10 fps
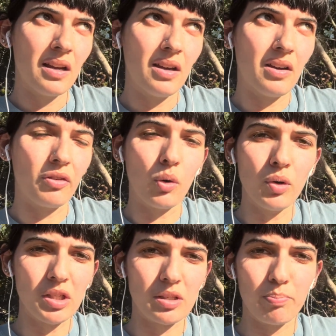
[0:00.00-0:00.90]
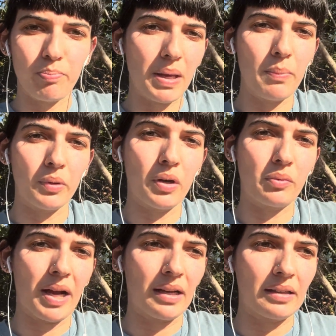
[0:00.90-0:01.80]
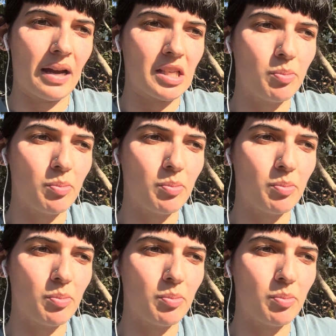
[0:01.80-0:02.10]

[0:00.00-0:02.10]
of course, people don't recognize,